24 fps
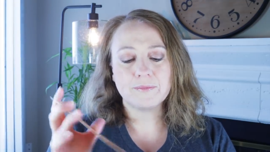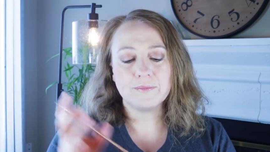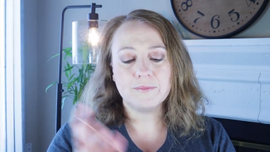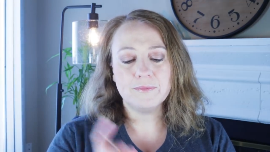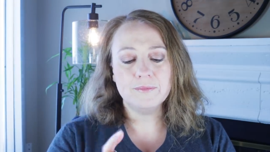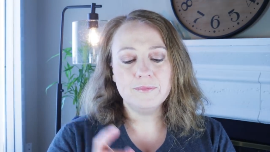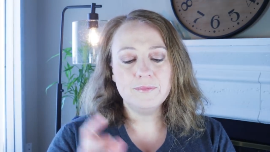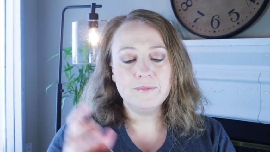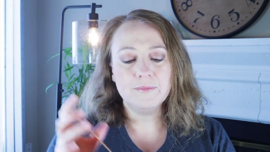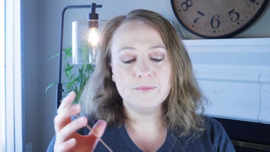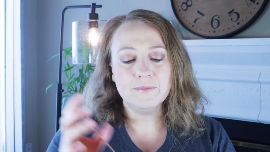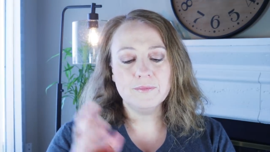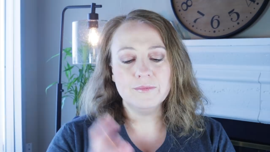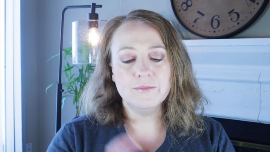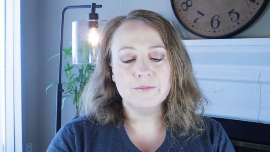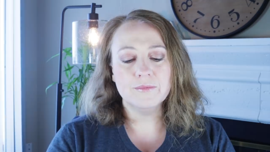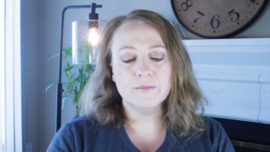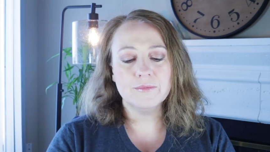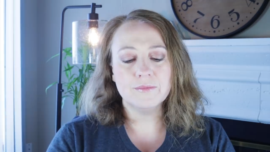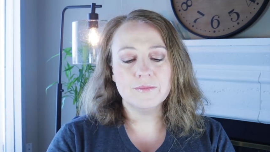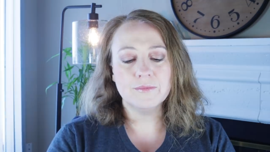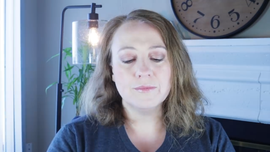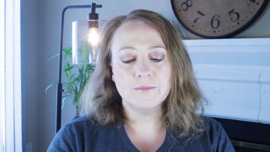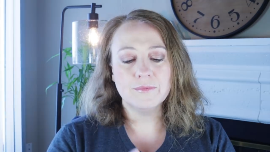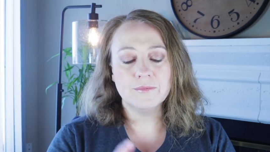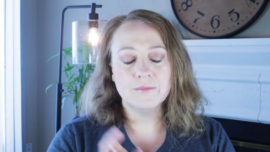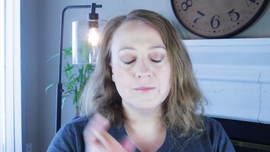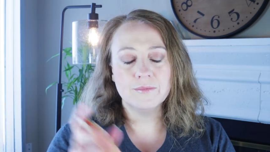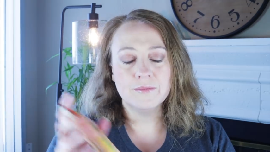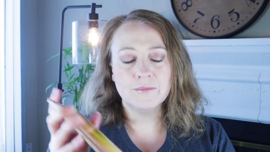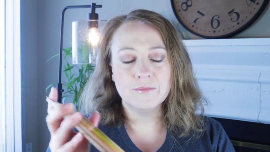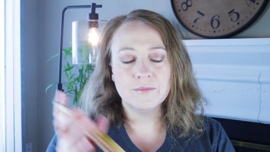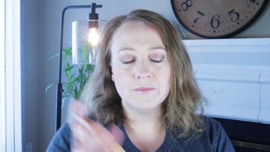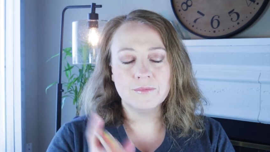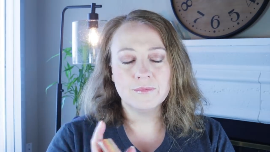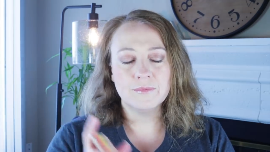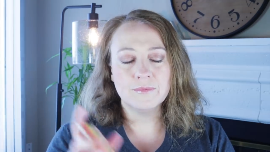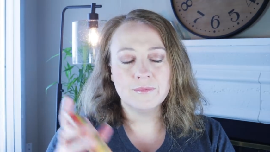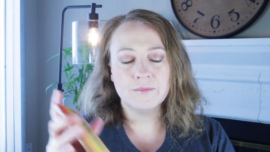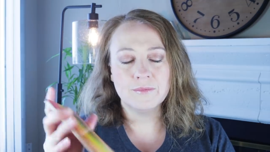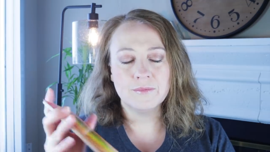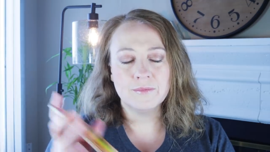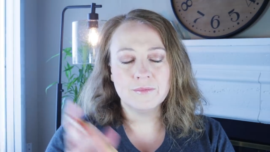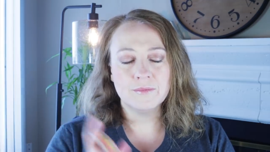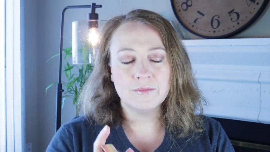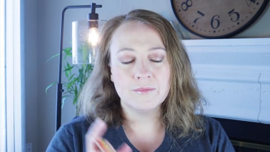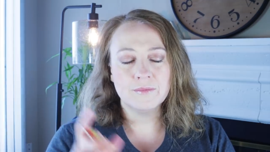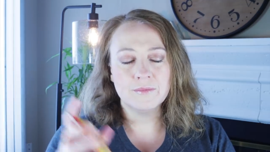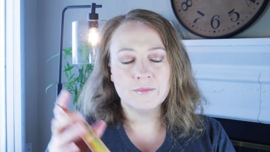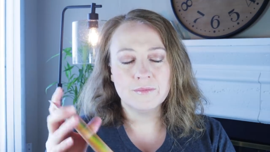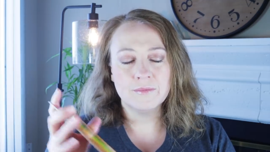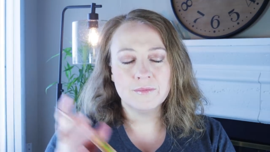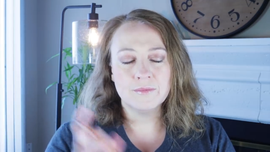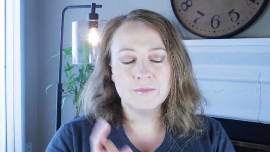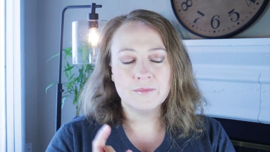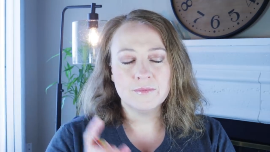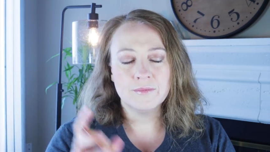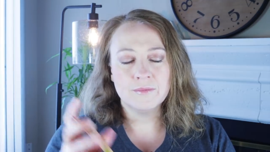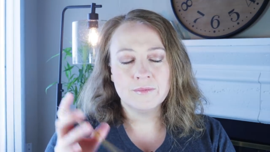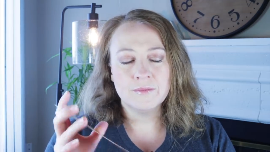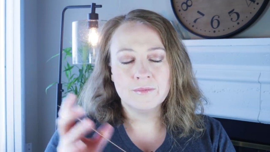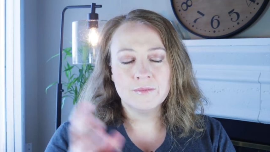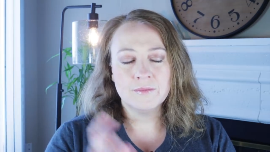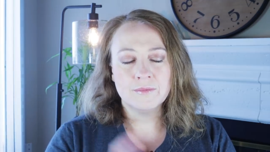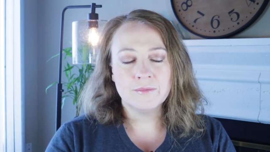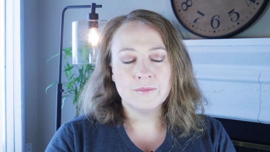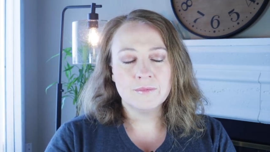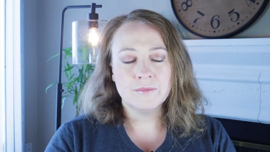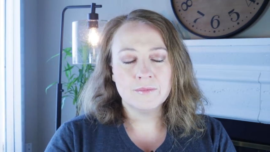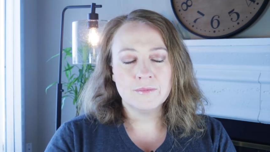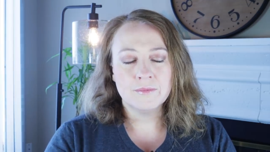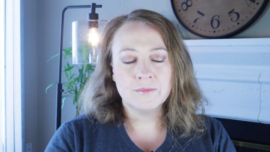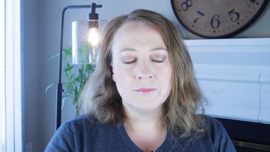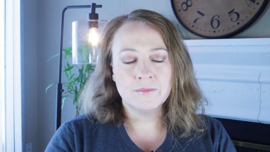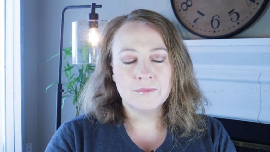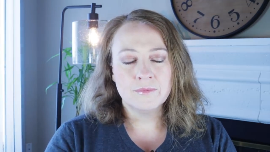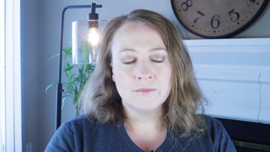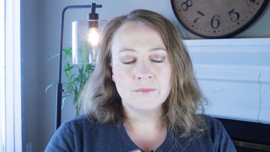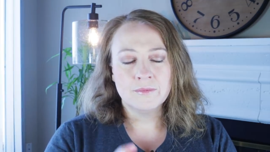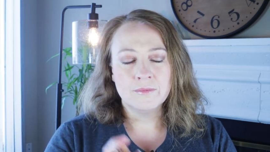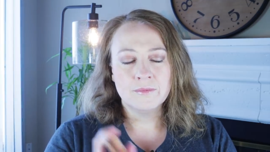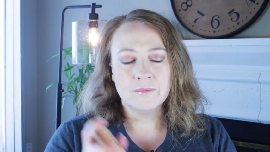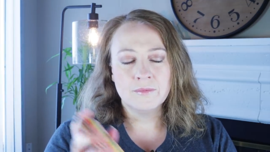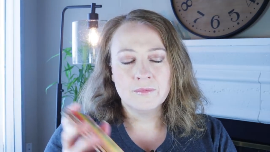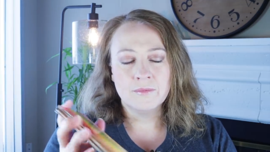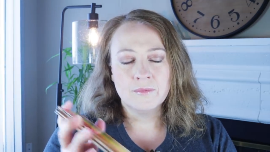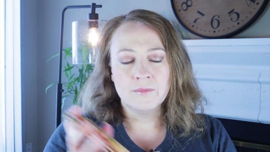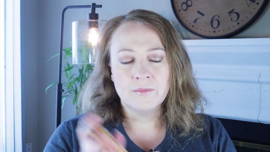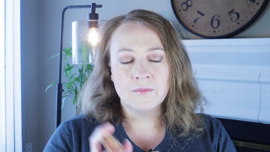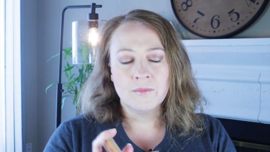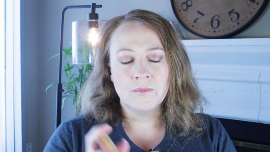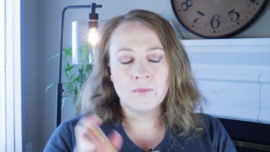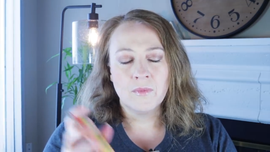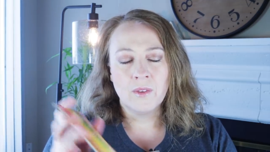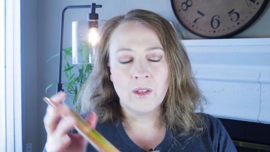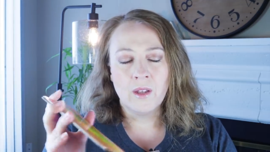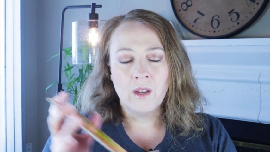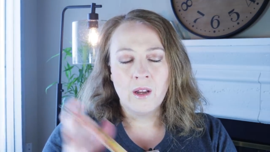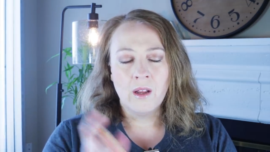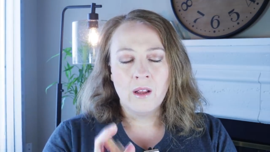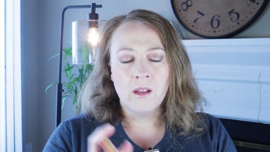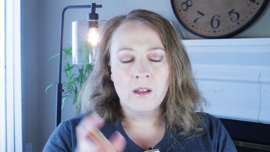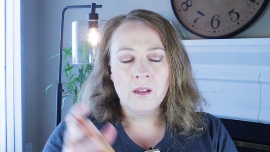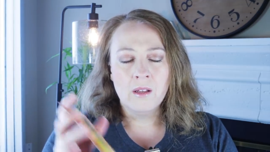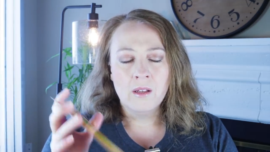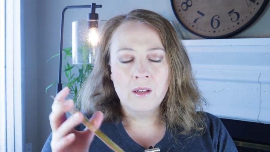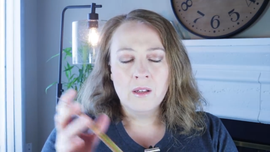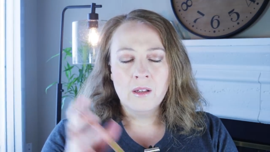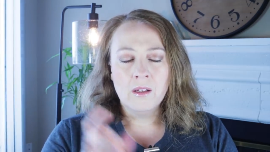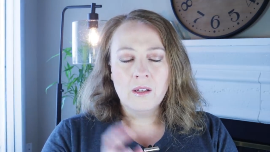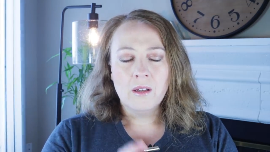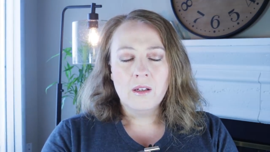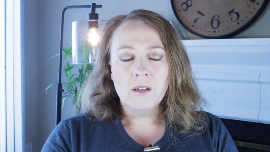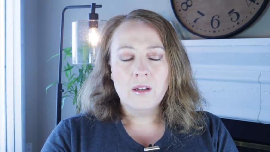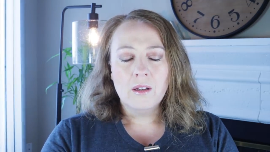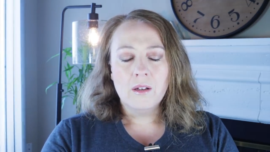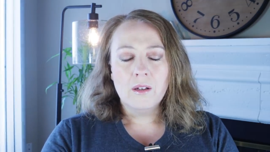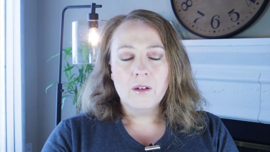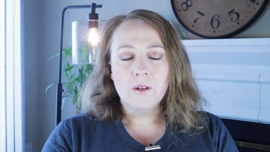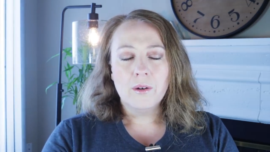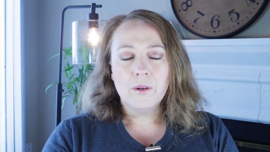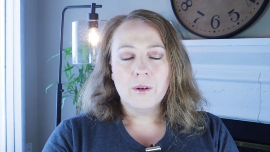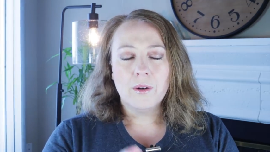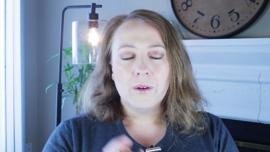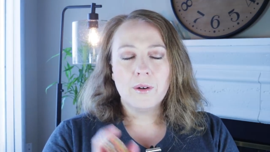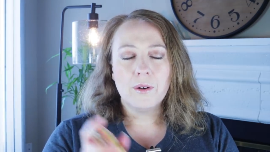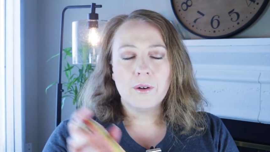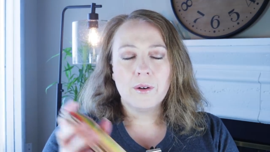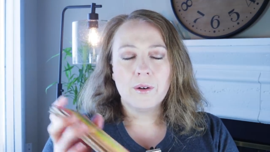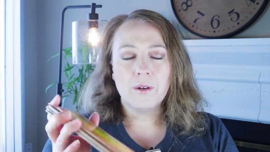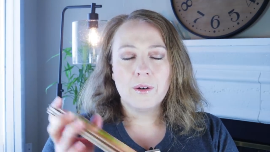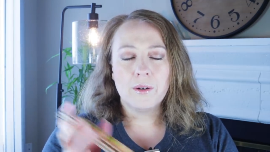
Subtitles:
(silence)